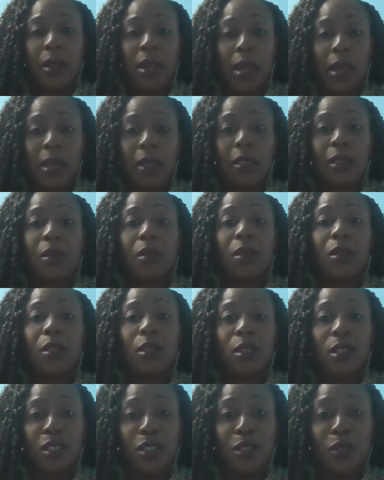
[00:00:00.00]
God is going
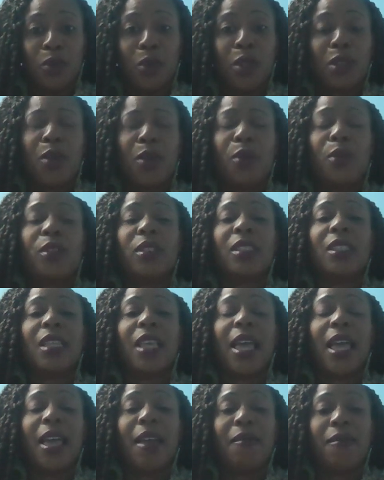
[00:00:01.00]
to deal with those
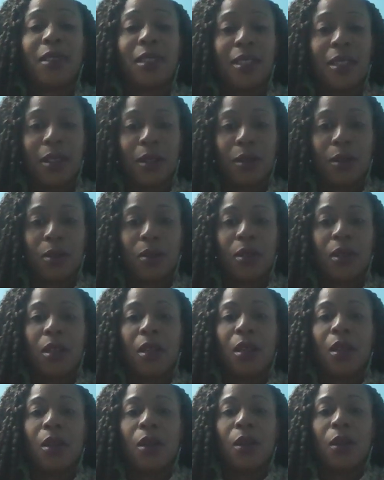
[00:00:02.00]
that have dealt
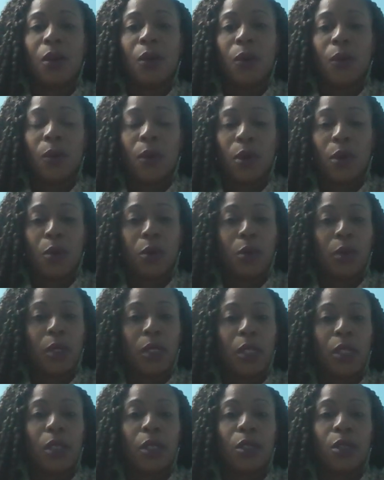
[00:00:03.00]

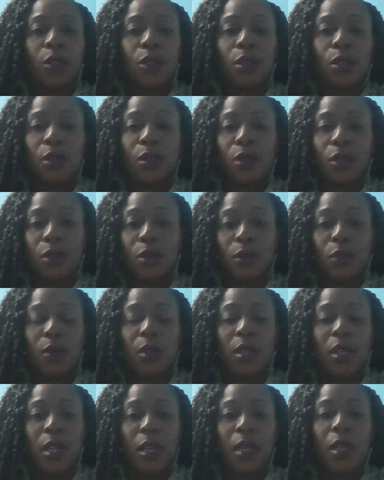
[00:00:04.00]
wrongly to you.
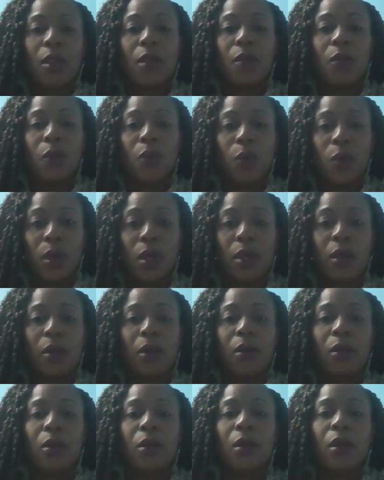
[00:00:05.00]
He
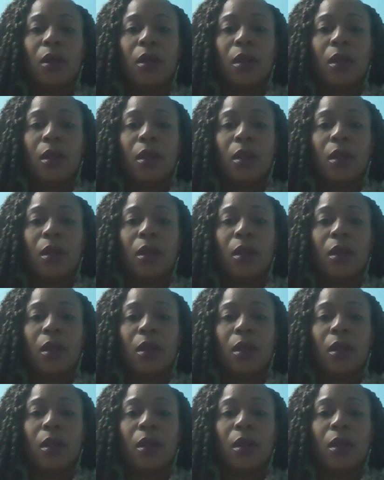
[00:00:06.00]
will.